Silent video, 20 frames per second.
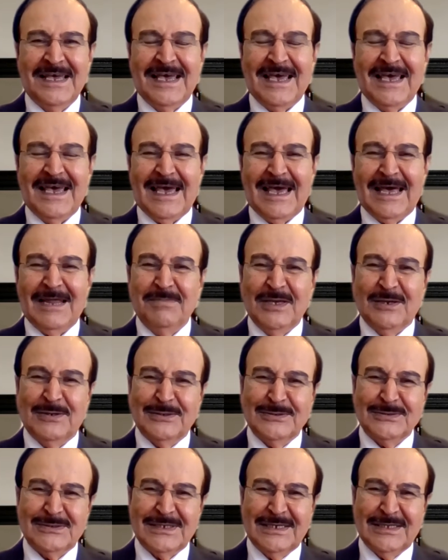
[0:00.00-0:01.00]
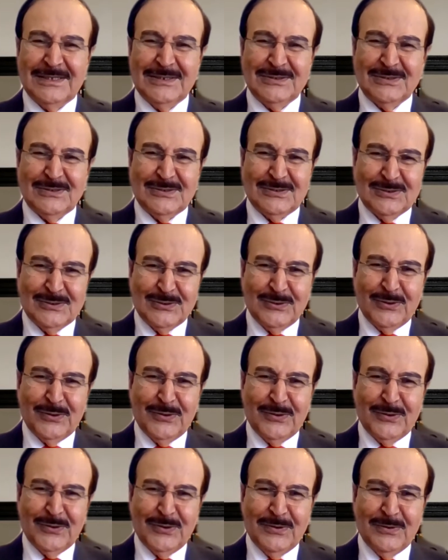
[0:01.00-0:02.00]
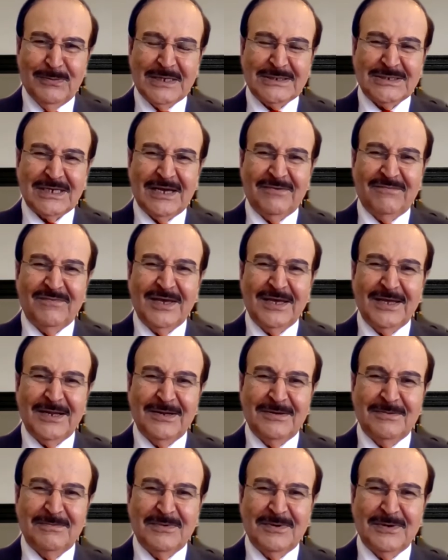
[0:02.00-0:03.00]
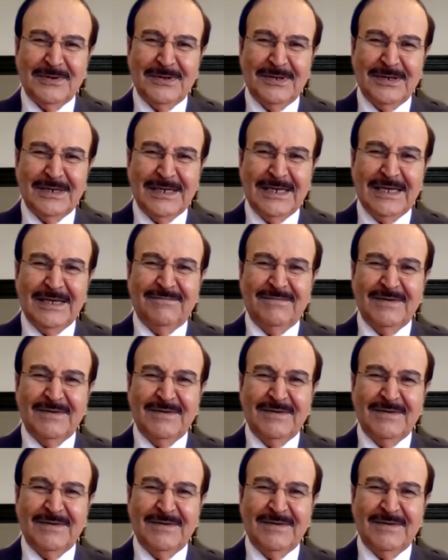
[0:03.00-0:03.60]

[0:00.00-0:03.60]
And because it is so much available,